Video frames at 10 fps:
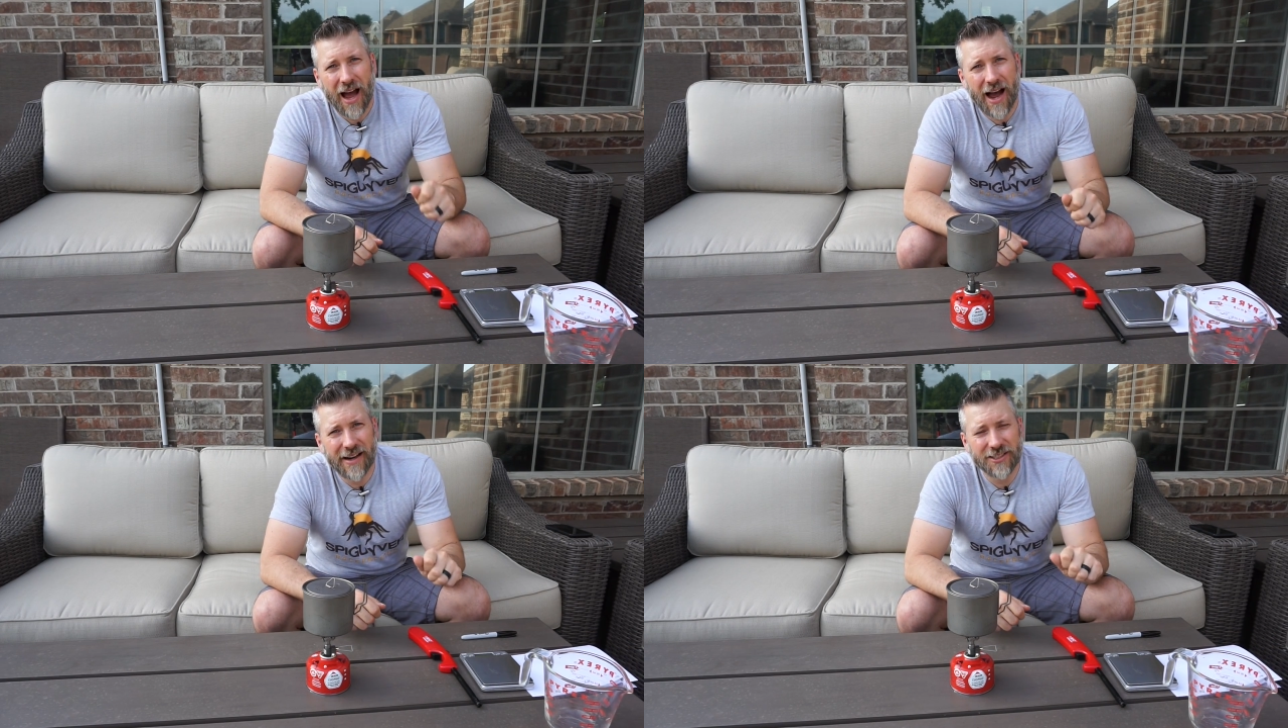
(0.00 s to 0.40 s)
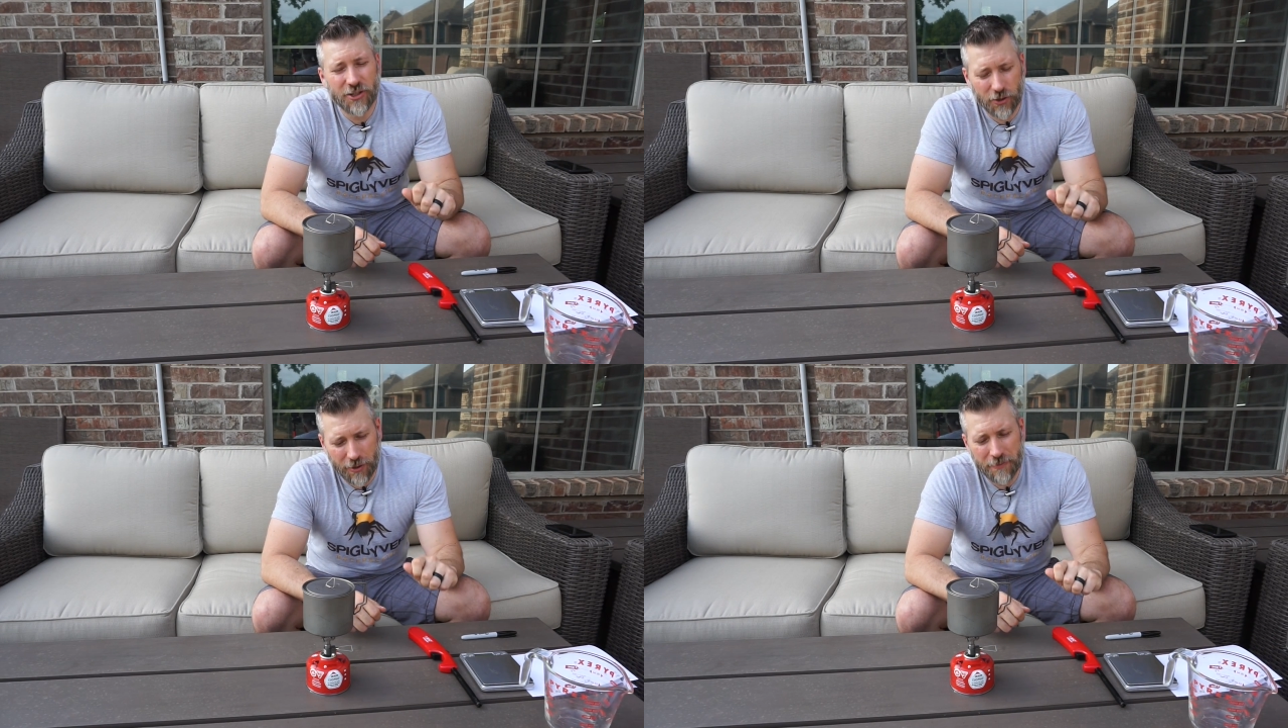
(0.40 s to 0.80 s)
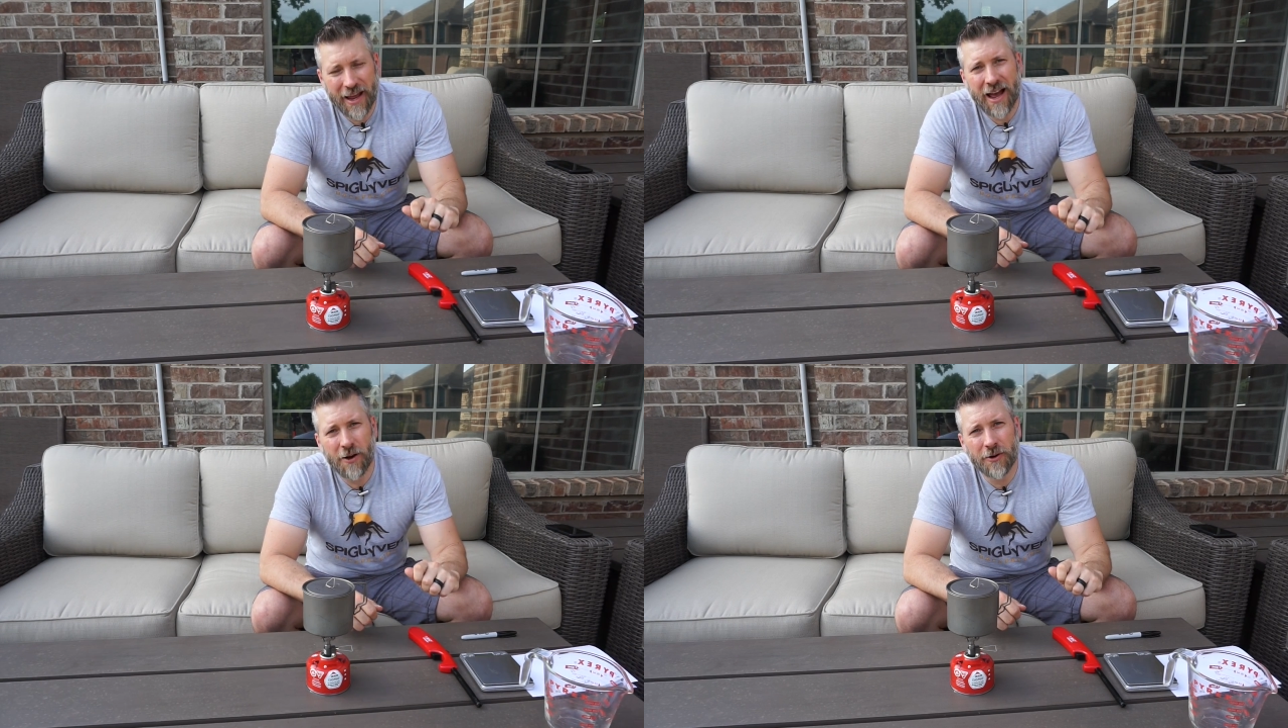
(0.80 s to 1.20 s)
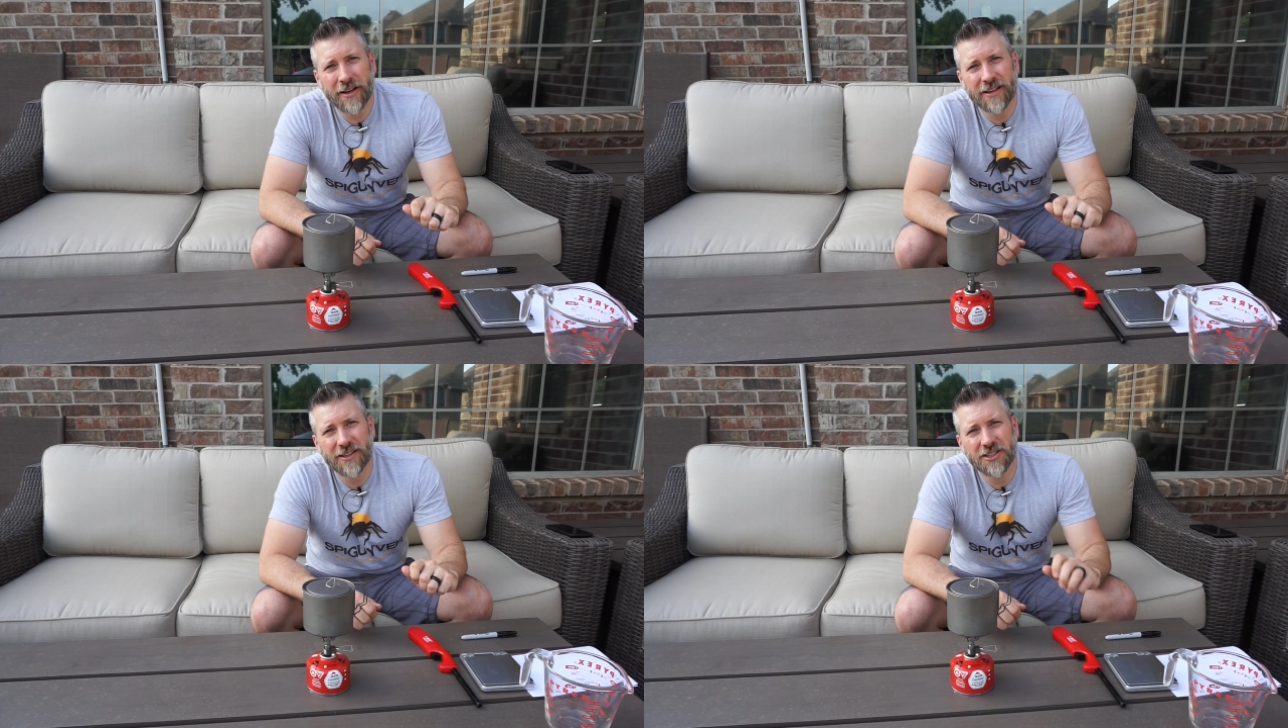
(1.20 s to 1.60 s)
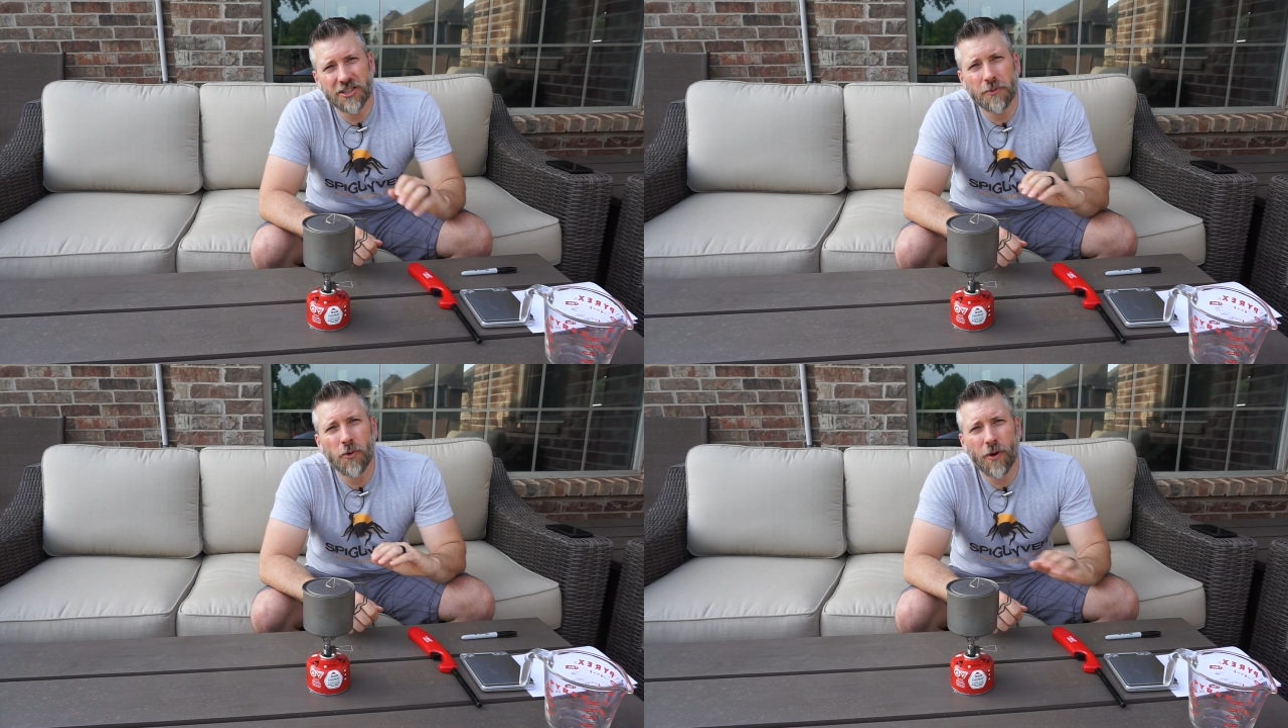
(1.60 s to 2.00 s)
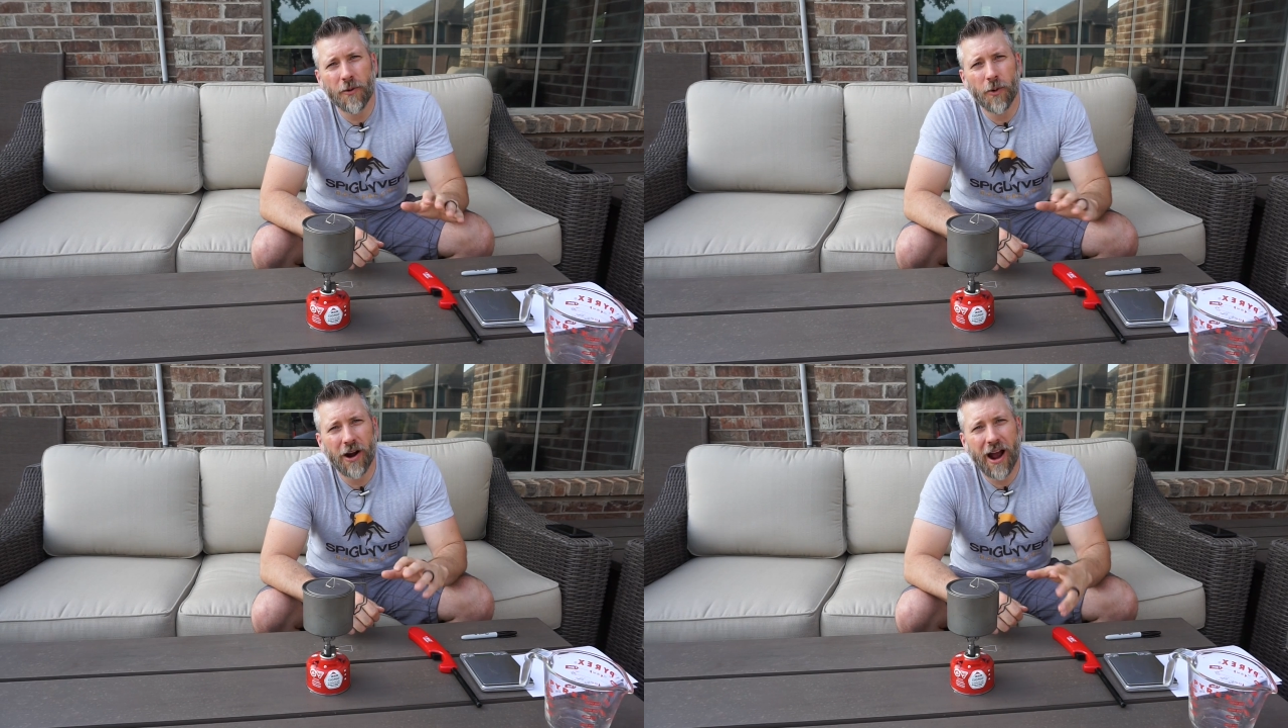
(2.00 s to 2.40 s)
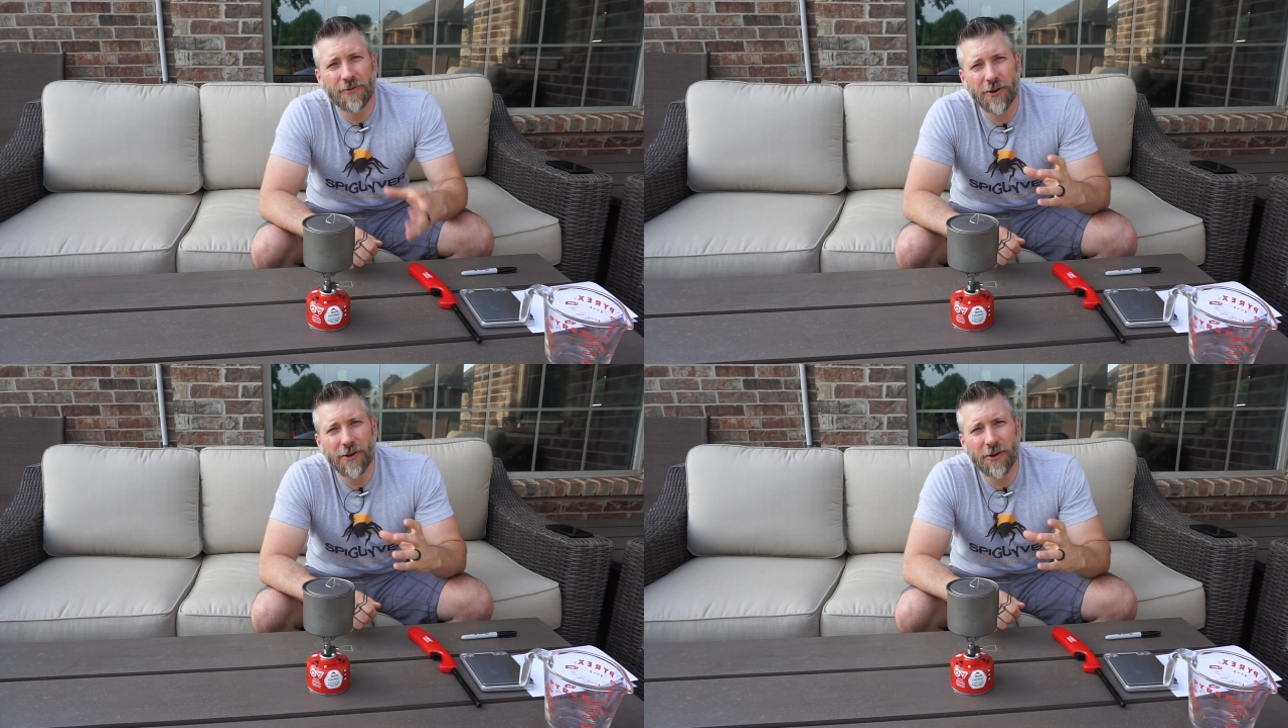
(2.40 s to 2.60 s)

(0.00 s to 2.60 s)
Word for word: I turned them down to the point where I